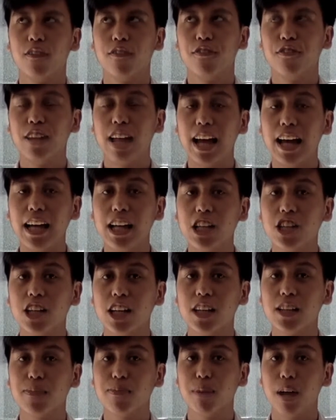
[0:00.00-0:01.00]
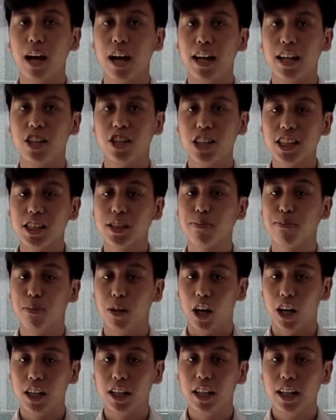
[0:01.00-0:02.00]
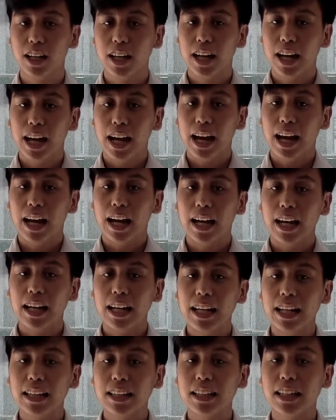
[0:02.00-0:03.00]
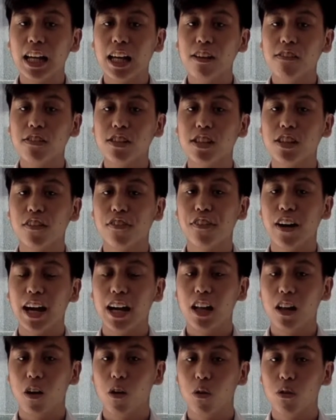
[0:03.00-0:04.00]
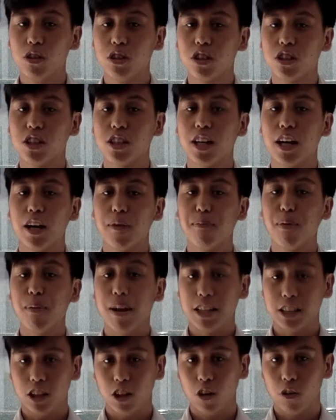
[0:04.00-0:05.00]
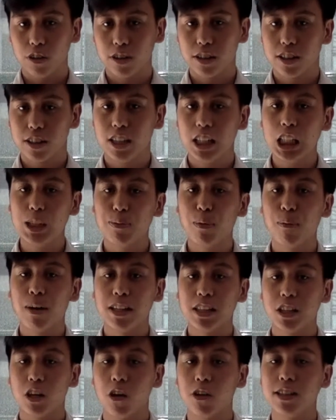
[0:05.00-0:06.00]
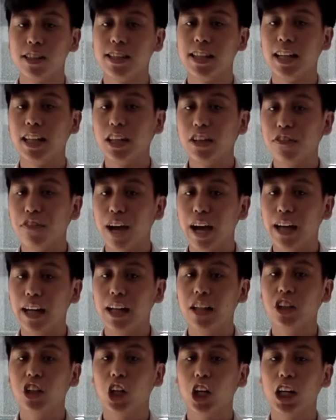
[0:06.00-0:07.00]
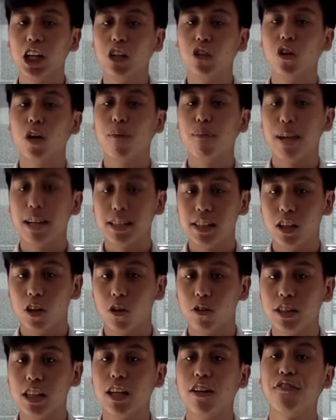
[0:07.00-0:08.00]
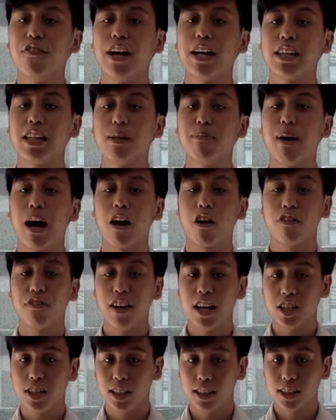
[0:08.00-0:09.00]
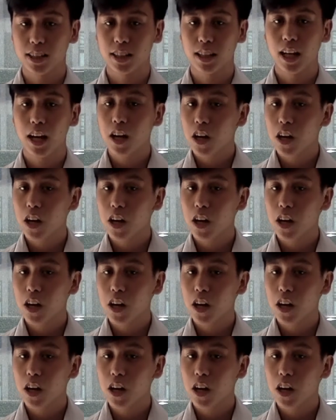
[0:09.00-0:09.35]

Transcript: fly ingests blood, it gives the final hosts promastigotes. These promastigotes then divide and turn into amastigotes, infecting macrophages.